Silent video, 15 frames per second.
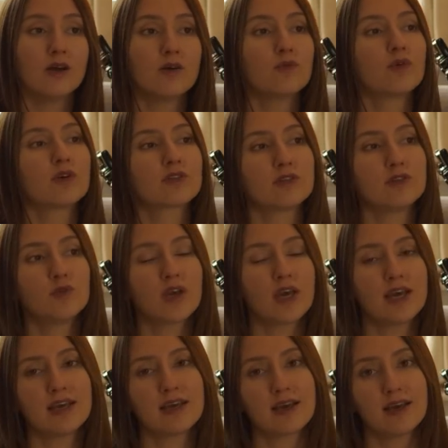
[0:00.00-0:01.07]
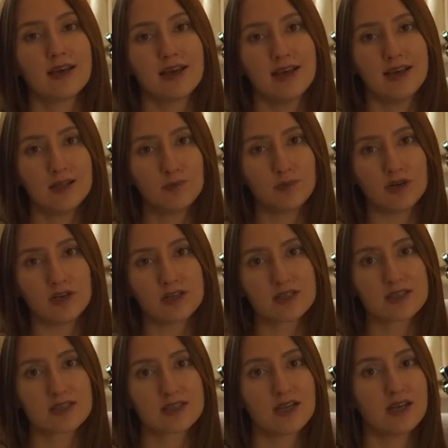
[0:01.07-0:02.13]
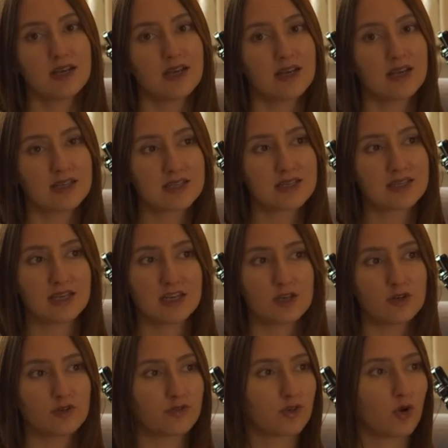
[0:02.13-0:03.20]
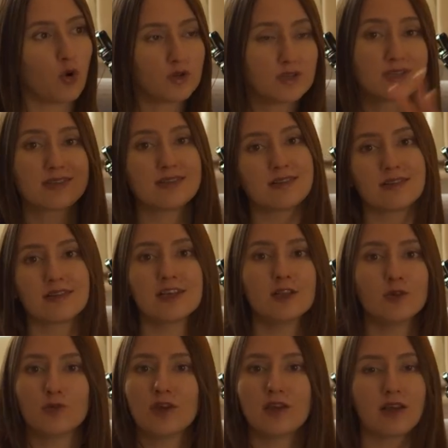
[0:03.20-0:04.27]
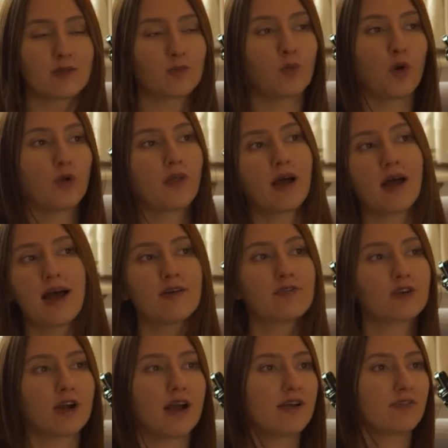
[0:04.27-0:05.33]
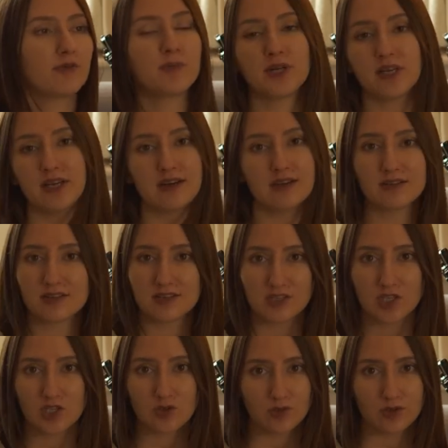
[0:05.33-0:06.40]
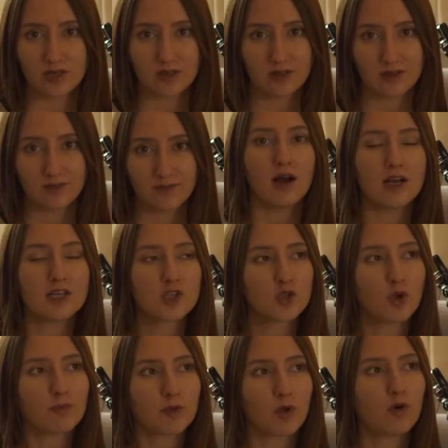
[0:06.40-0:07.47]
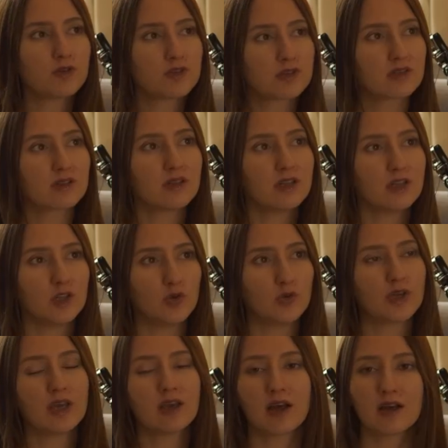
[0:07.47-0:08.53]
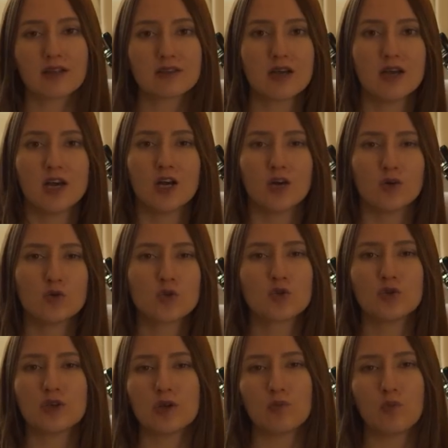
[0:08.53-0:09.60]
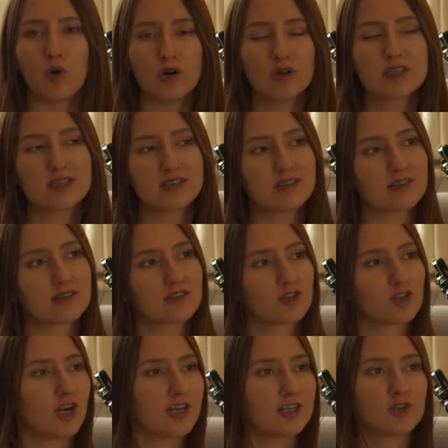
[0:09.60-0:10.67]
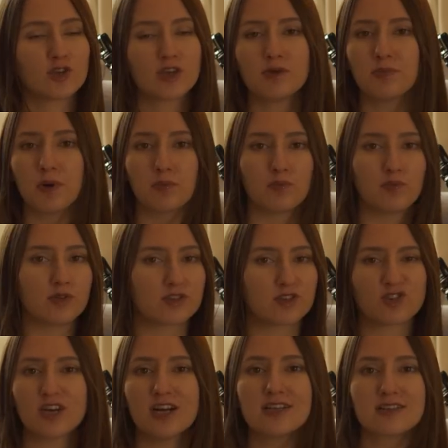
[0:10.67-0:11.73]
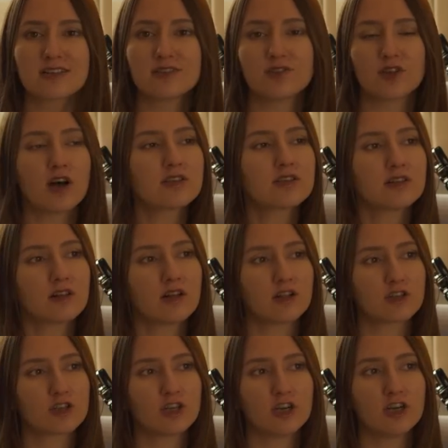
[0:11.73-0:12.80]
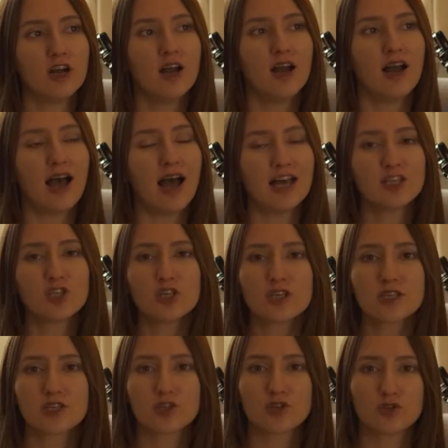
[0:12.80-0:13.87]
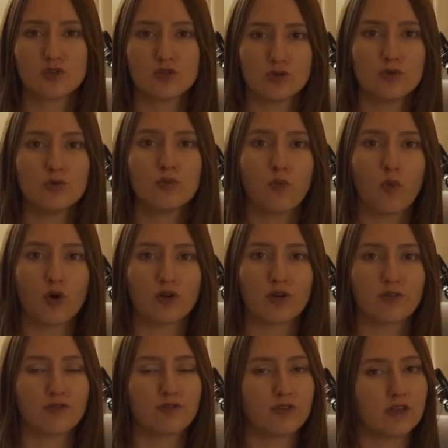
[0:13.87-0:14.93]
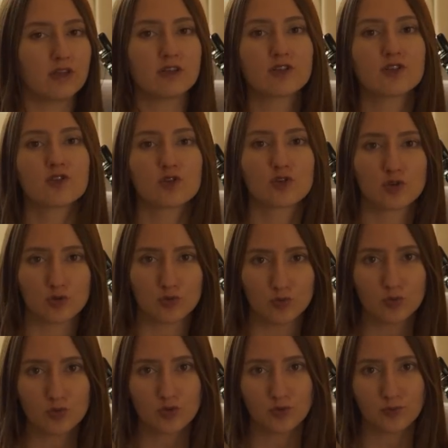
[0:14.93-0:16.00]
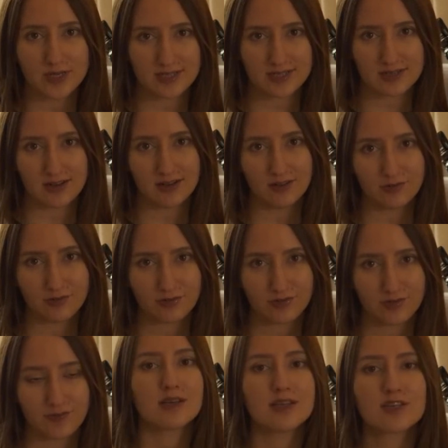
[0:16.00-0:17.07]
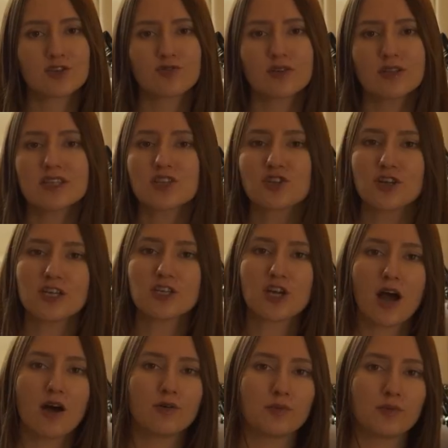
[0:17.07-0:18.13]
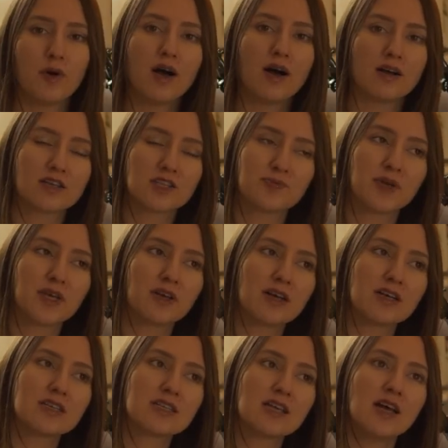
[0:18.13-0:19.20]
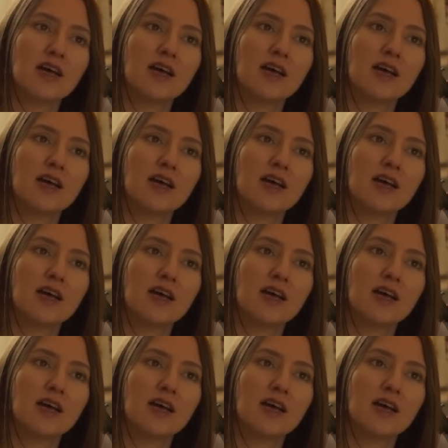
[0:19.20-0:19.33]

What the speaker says: with looking inwards instead of constantly looking at whatever everybody else is doing. I stopped constantly looking at who's doing what and trying to keep up with trends and hustle culture, and just do what feels true to myself. It's really strange how it works, because